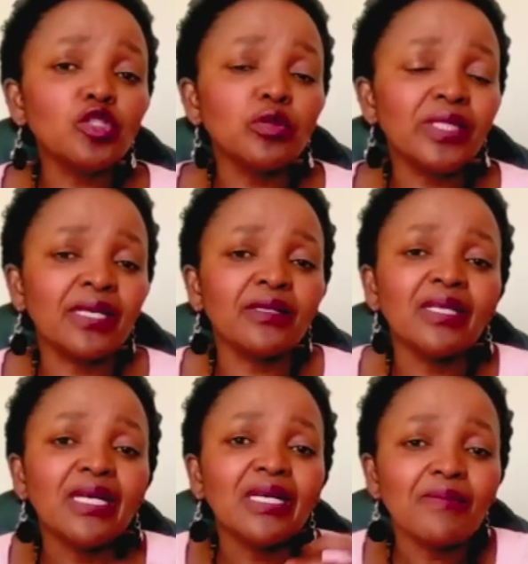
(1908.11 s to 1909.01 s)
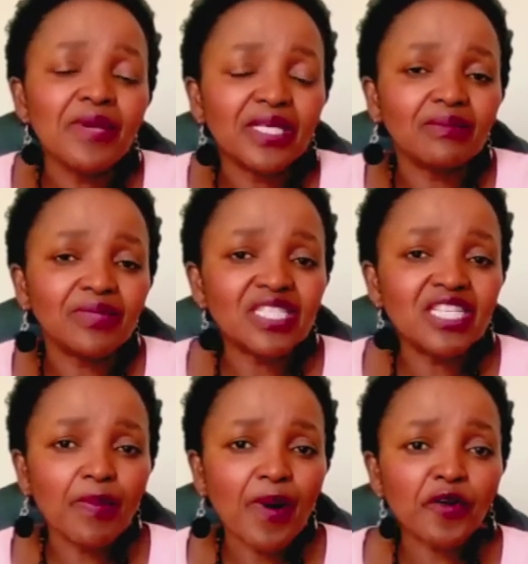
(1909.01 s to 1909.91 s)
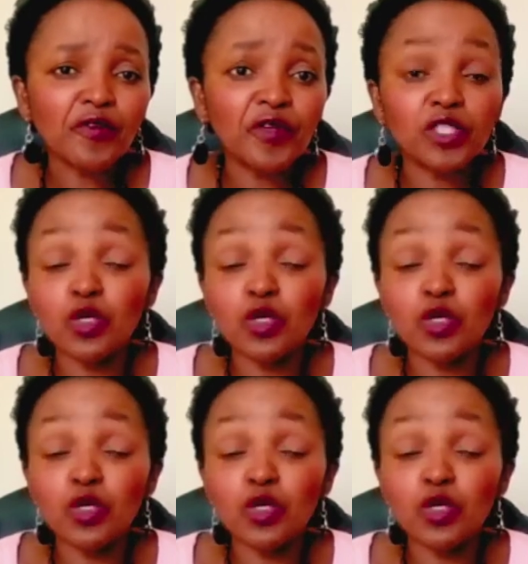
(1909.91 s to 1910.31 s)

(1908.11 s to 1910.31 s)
to then make them snap out of it.